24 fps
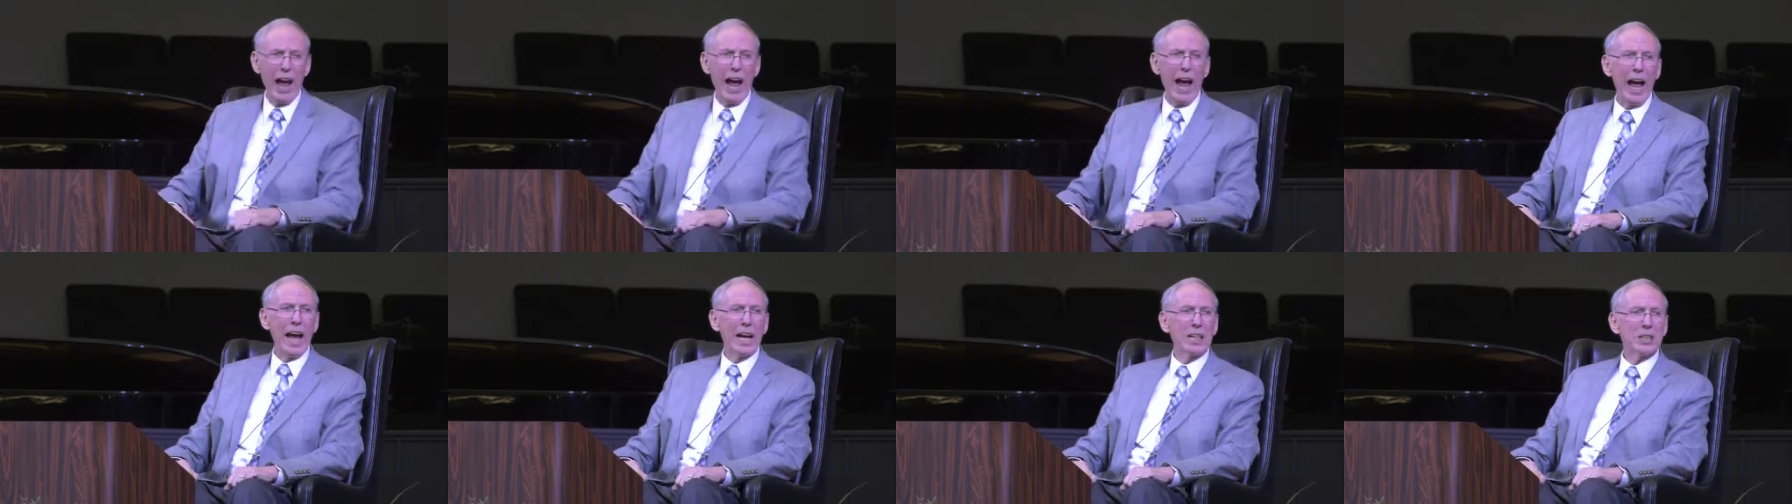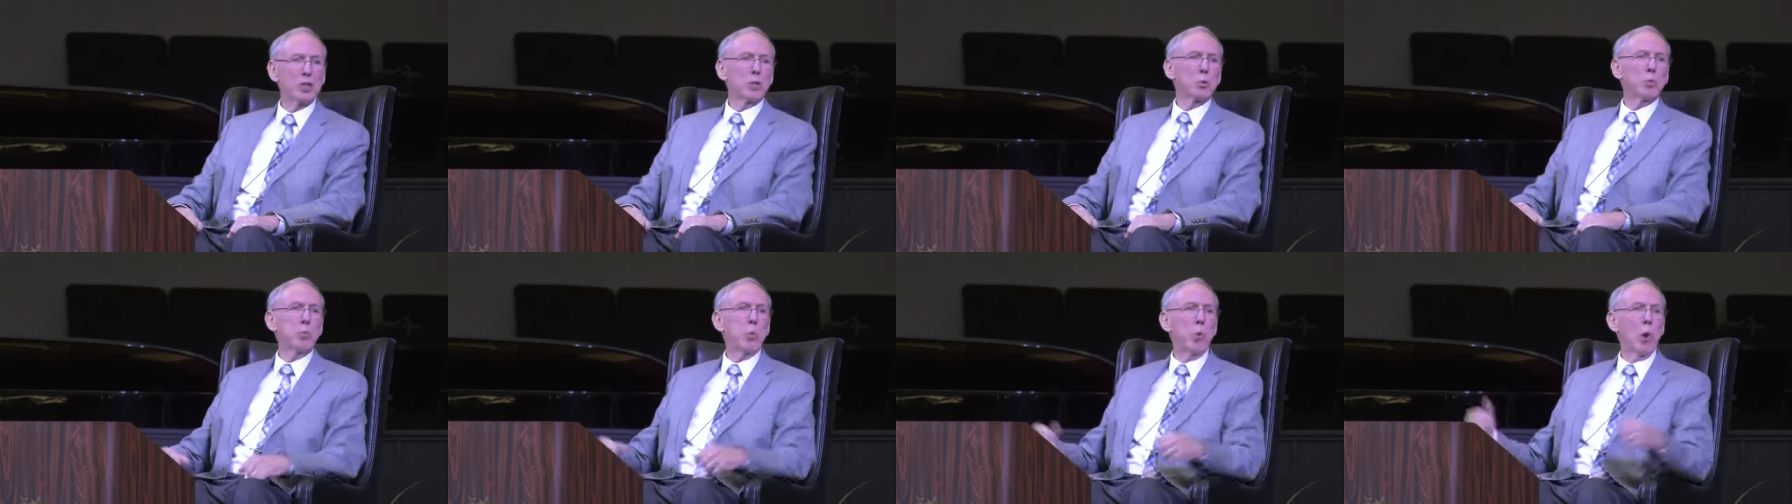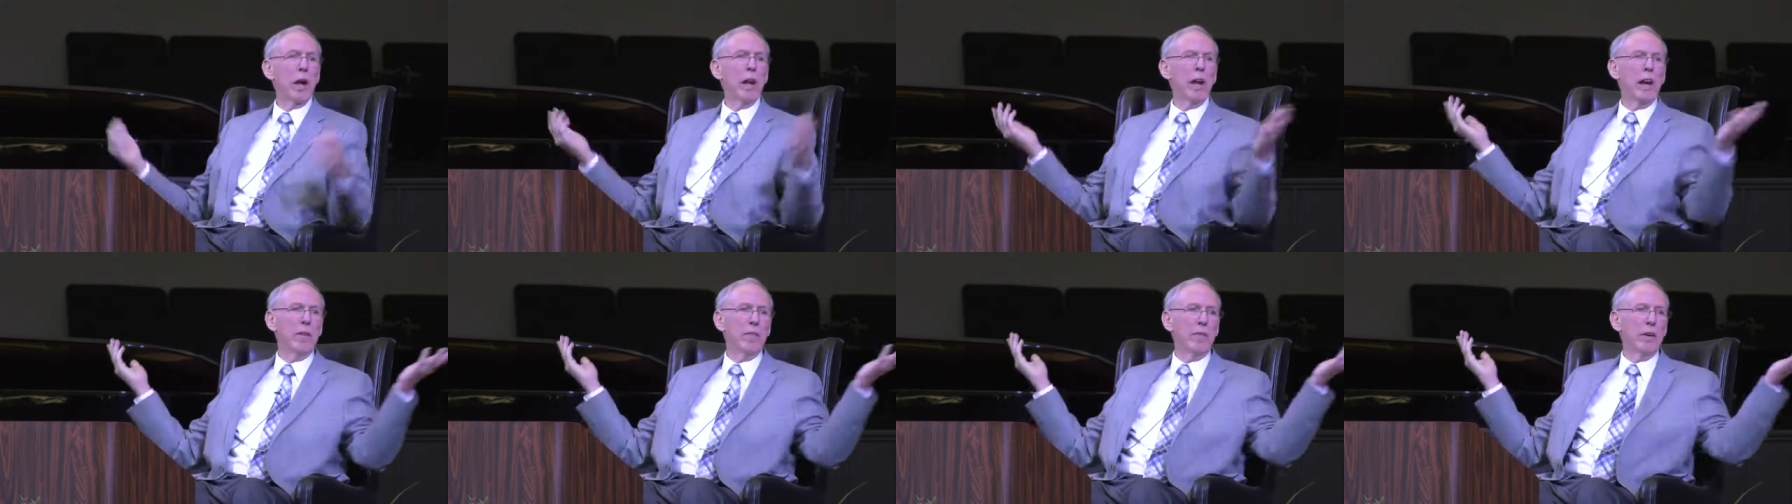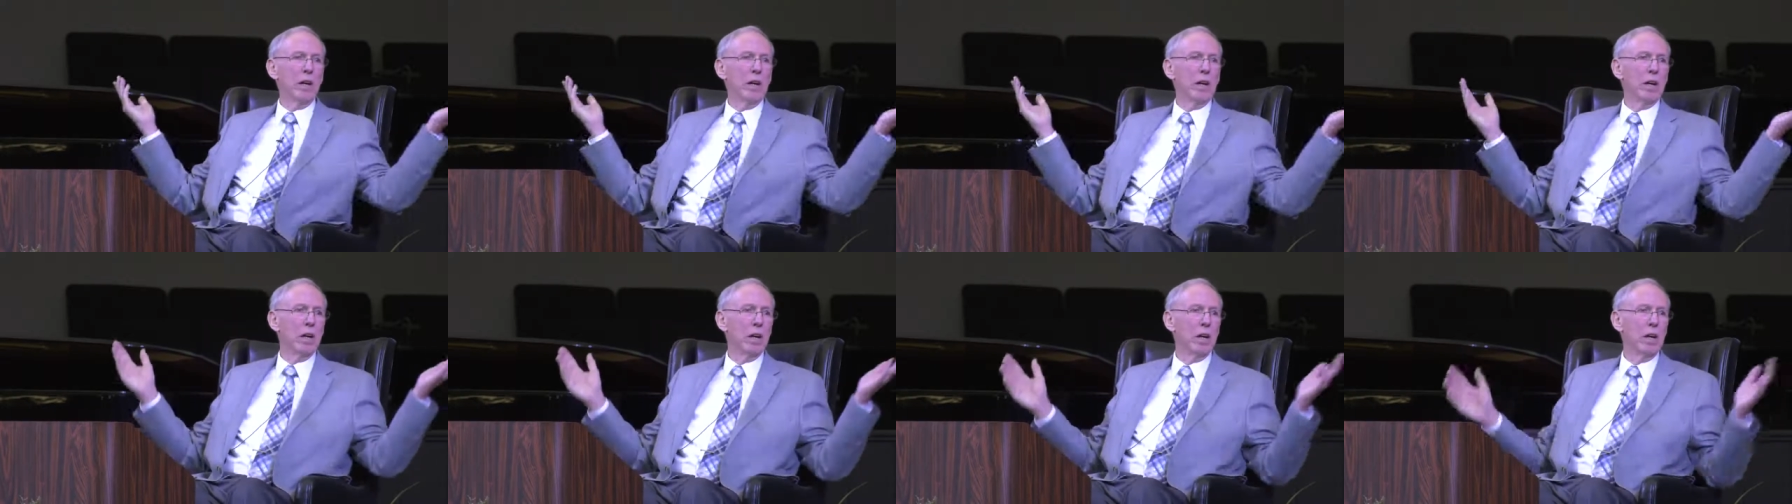ask
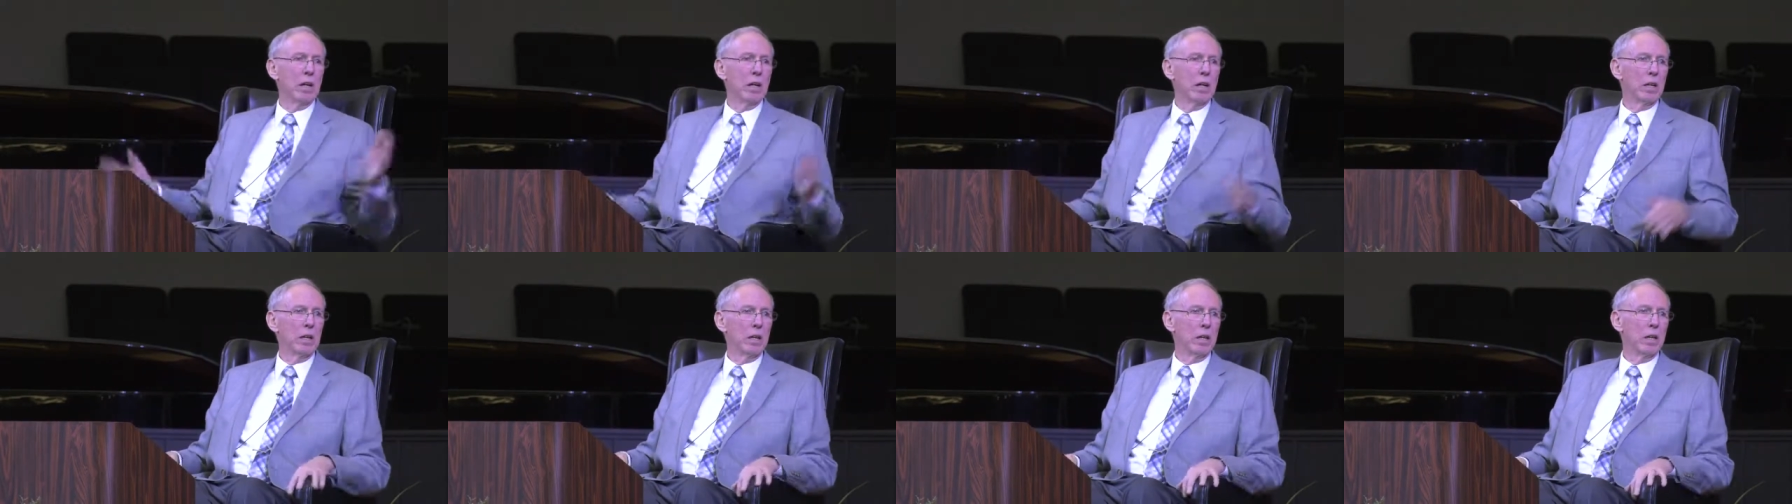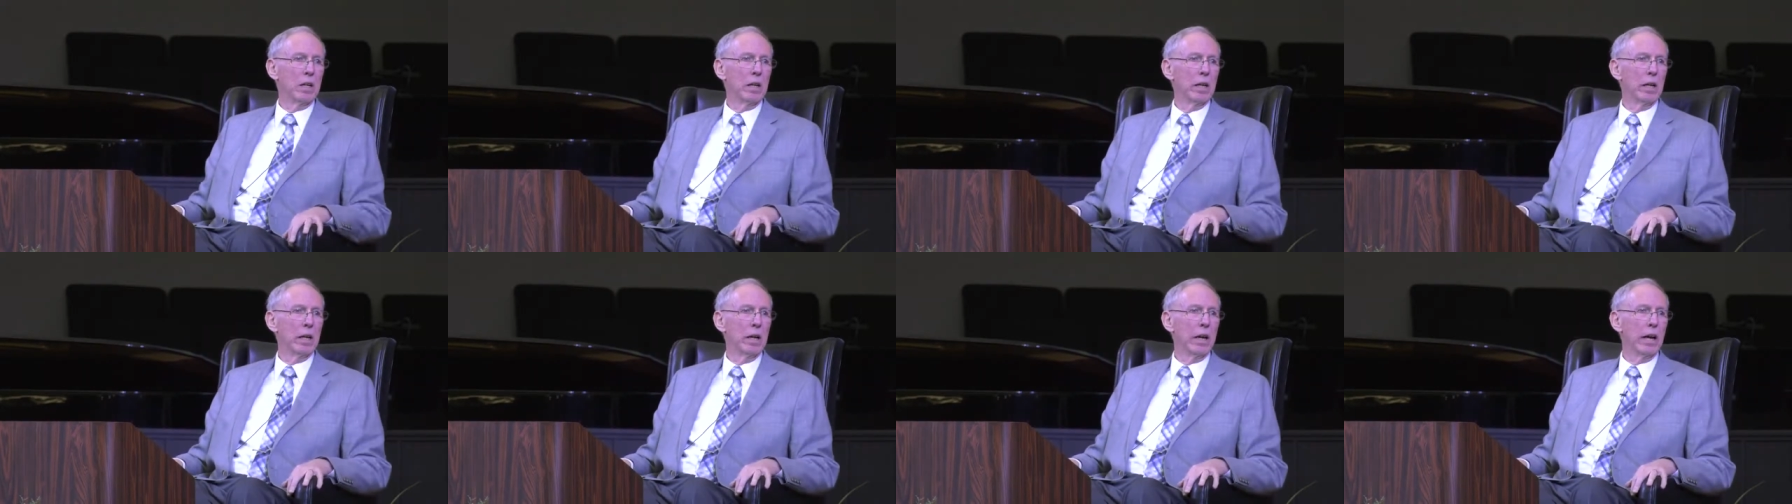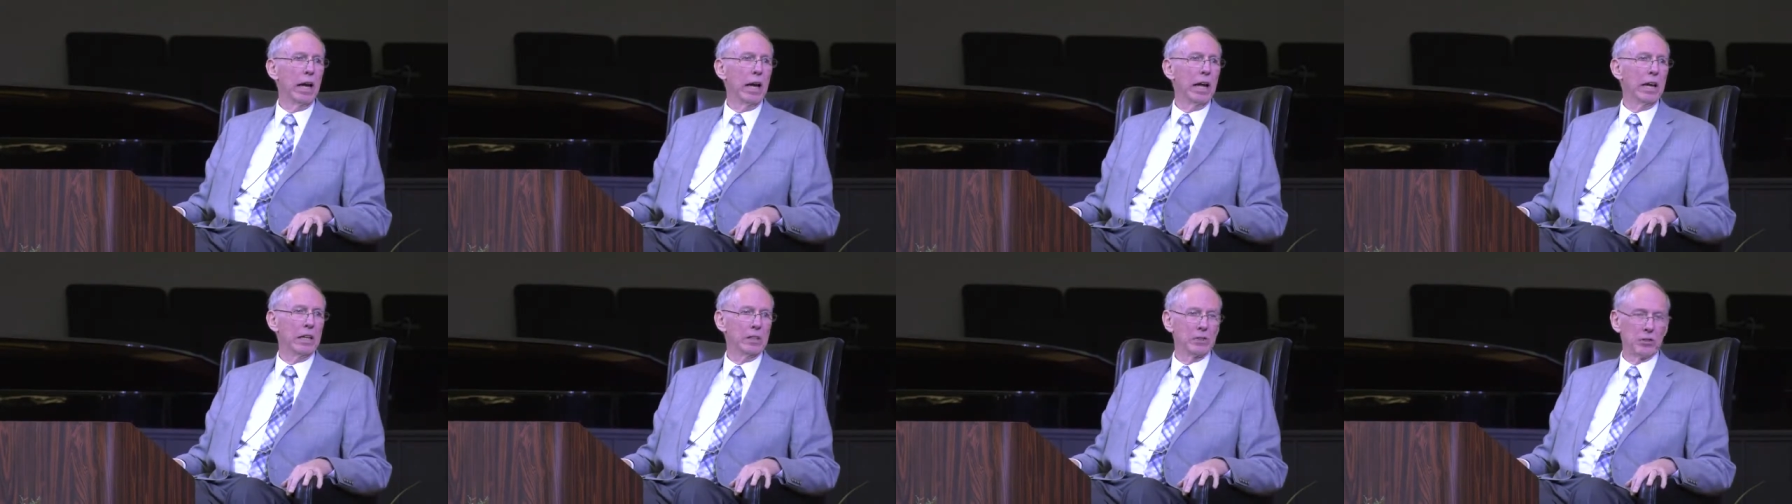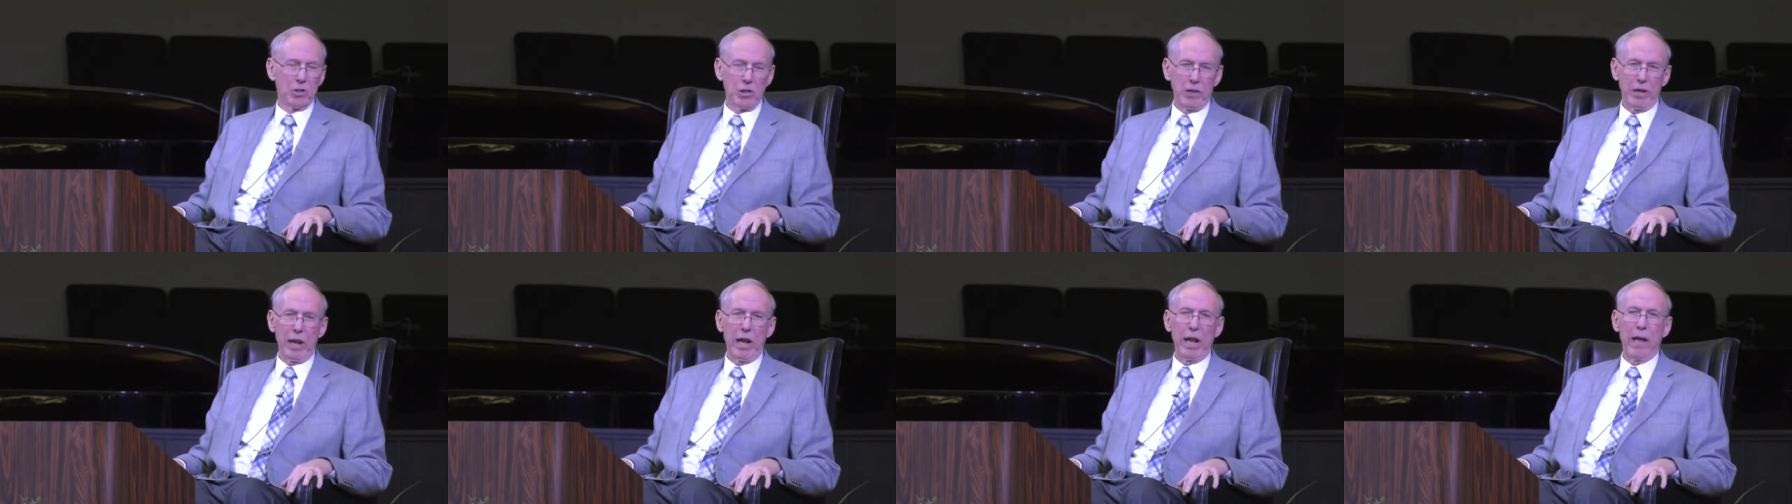whatever and it's
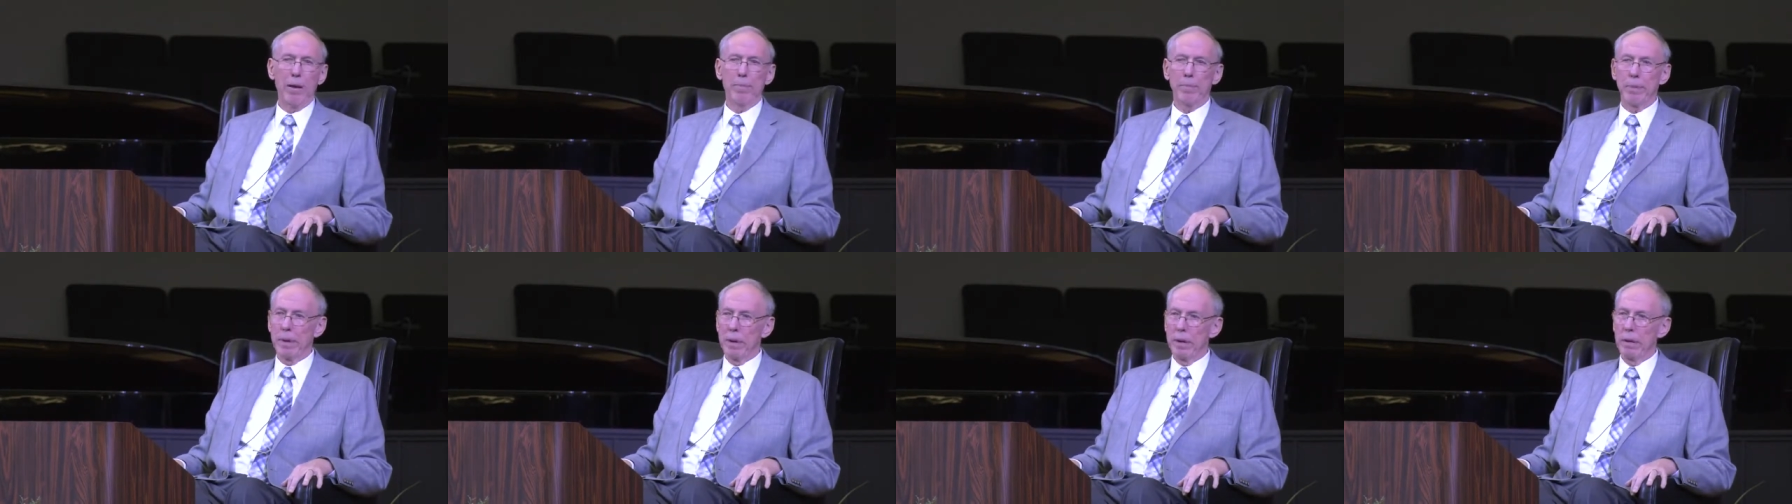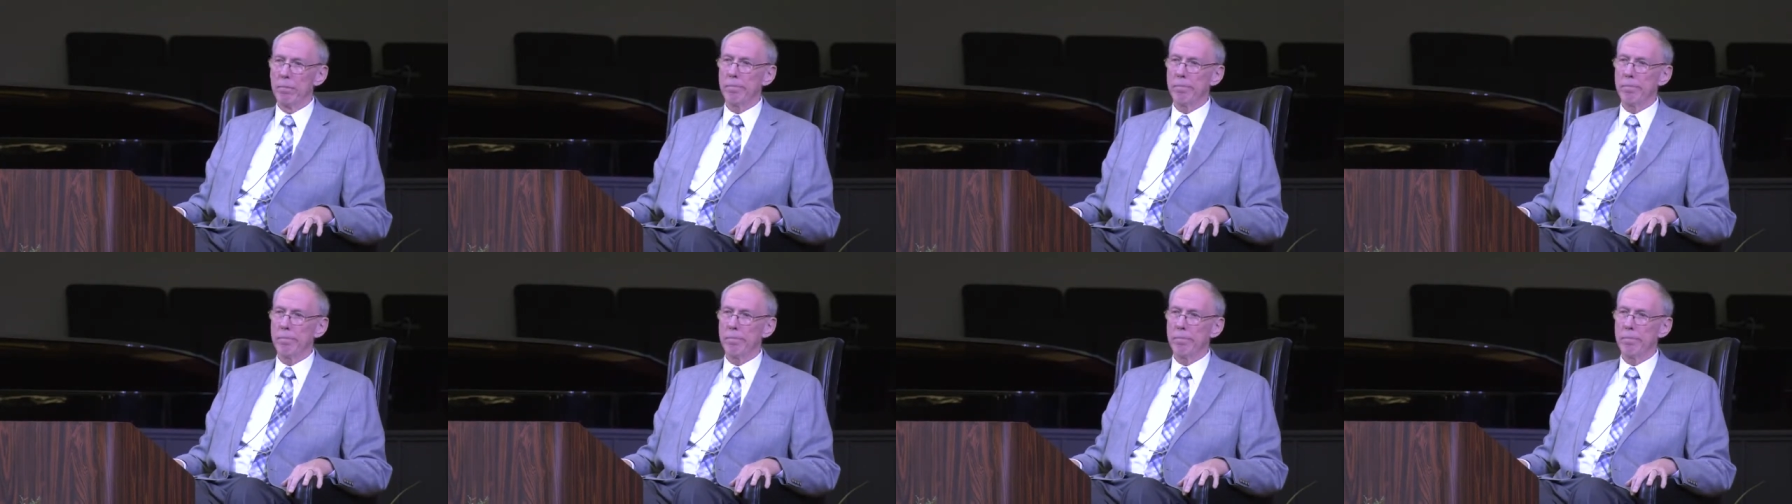going to happen.